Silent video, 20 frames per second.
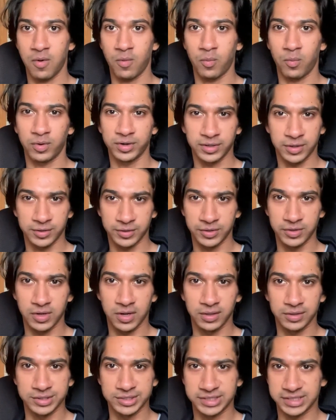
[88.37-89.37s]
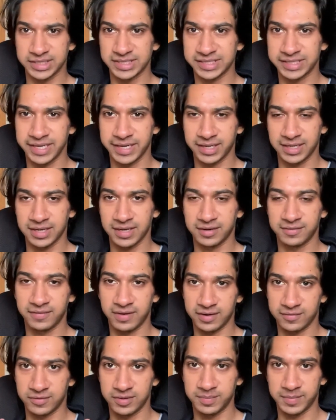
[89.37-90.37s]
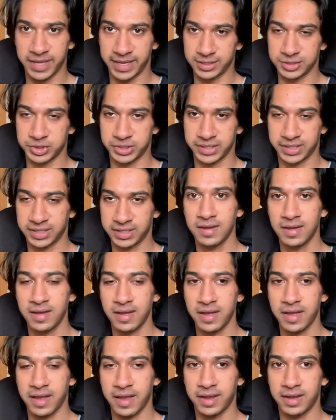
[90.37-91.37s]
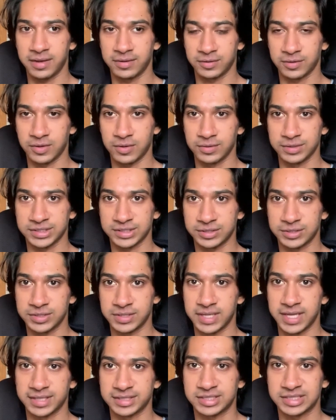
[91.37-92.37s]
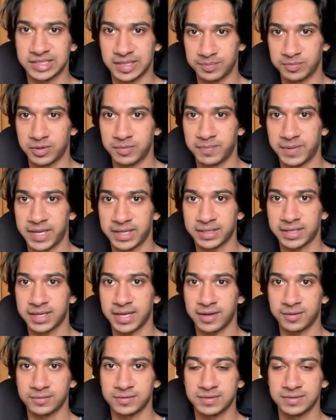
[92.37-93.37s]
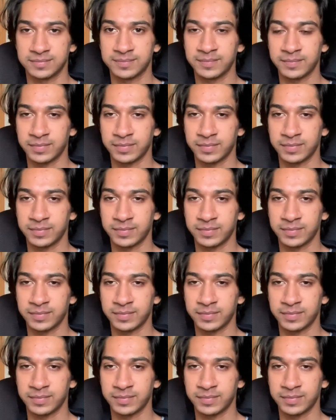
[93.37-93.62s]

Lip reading: $100 gets taken out of every paycheck and it goes into that separate bank account.